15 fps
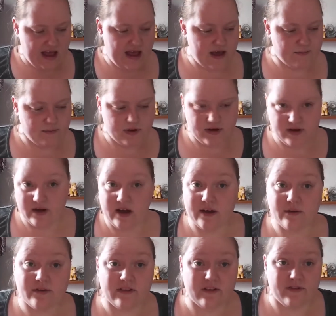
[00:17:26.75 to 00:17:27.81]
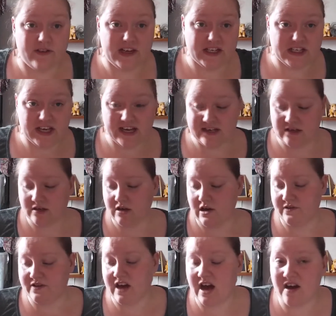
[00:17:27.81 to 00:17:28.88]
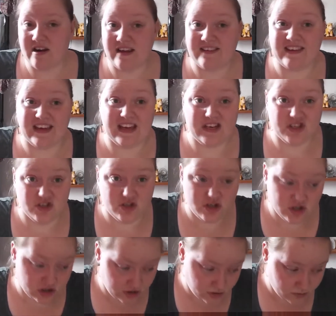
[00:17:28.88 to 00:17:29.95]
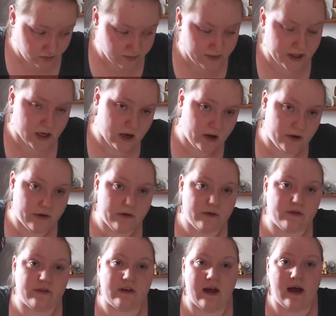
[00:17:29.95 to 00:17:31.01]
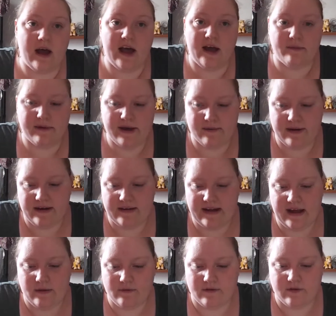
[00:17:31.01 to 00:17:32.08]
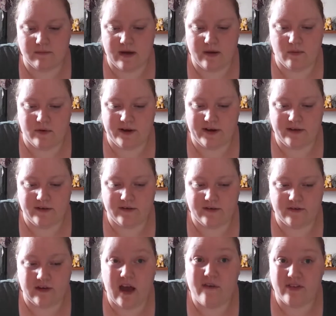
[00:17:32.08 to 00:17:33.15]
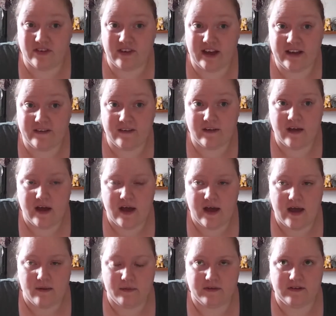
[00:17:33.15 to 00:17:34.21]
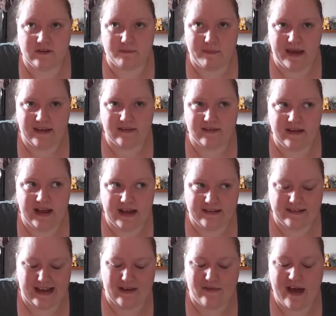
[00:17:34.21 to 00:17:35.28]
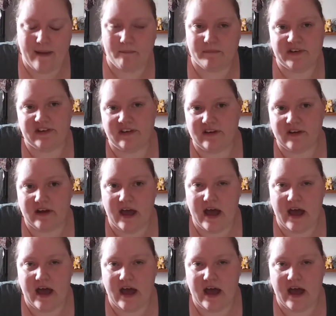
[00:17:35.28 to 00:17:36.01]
I also finished, I did a lot of car knitting in June because we went down to my work's other site, which is based near Southampton.